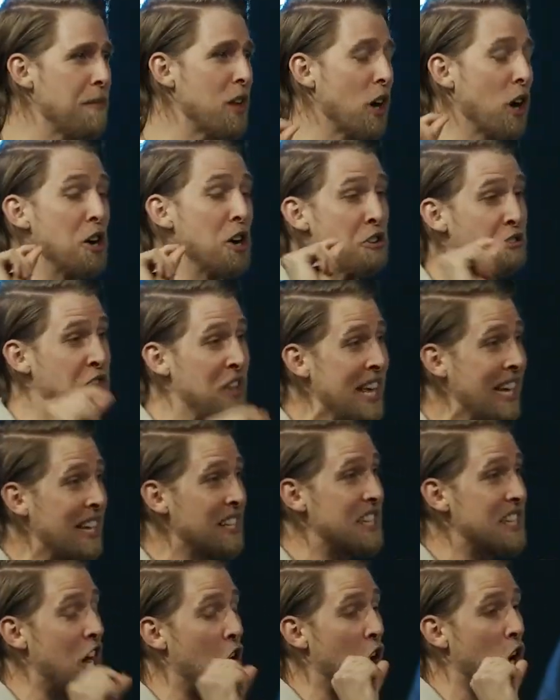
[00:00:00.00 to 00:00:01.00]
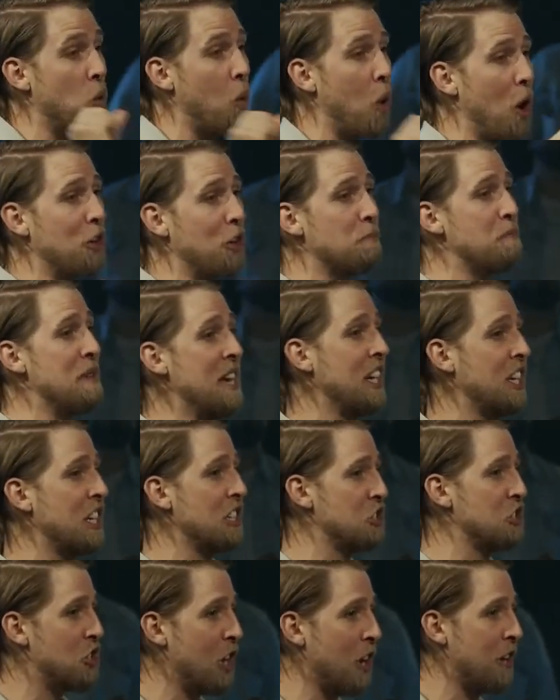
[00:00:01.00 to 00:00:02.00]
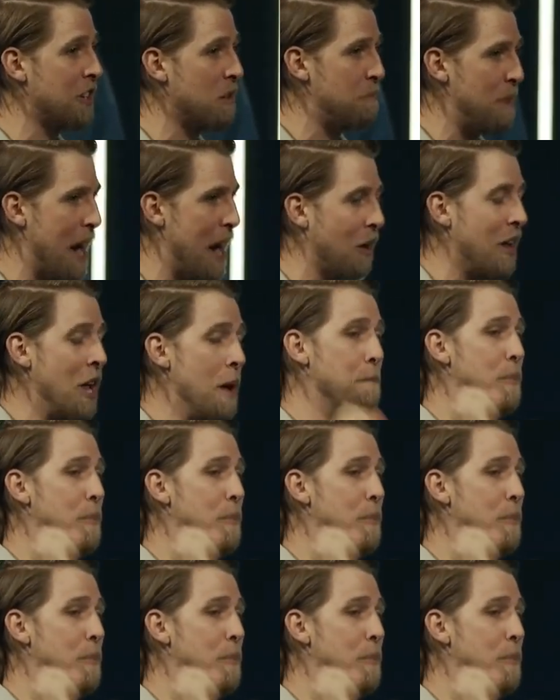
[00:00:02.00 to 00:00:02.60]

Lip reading: There are things that are worth being concerned about,